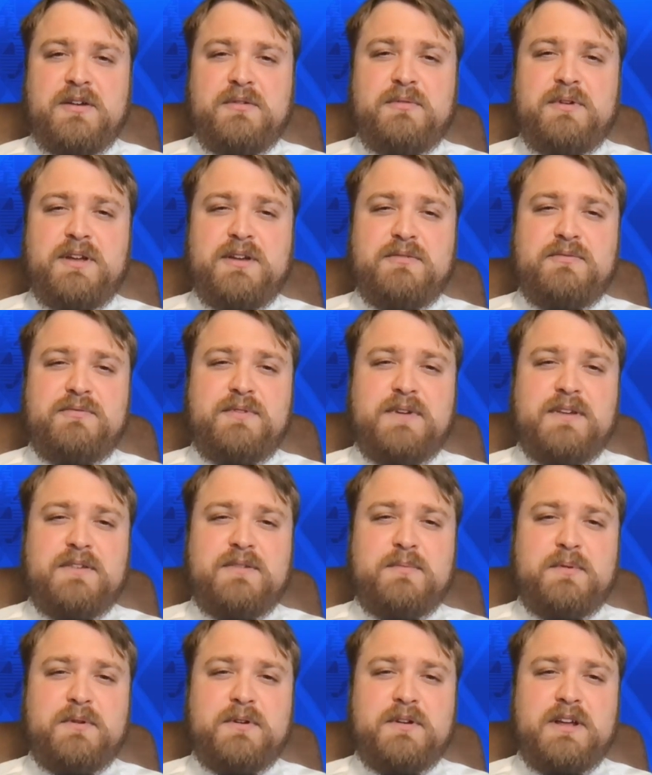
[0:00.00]
We have
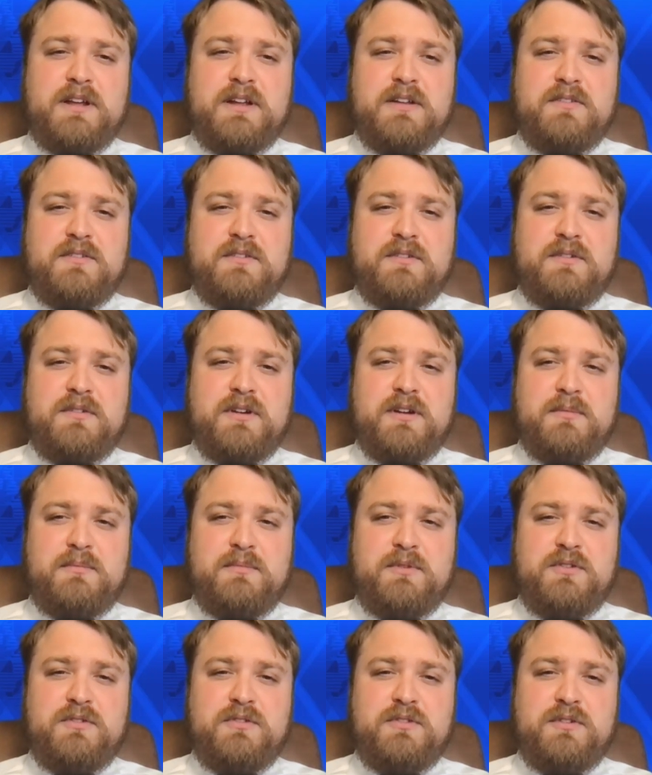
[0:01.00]
Facebook, Instagram,
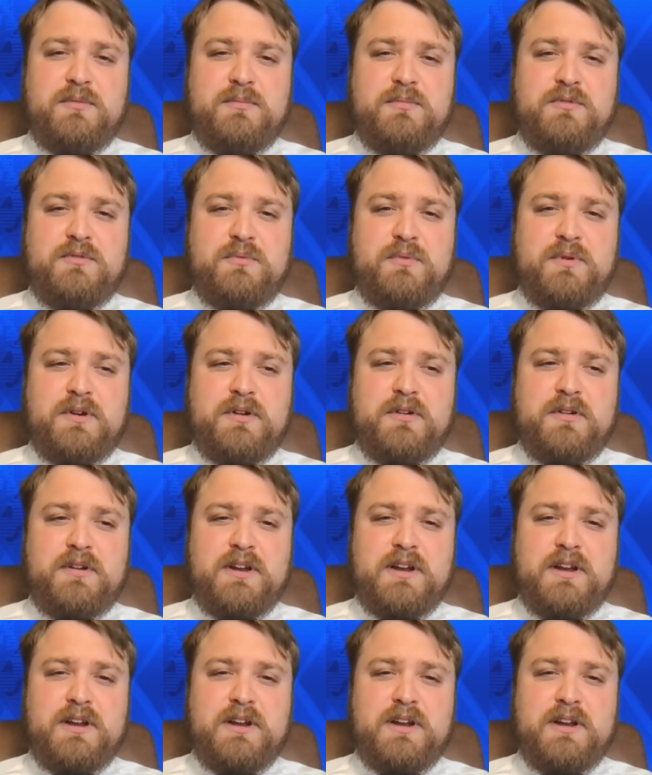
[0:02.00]
YouTube, Twitter,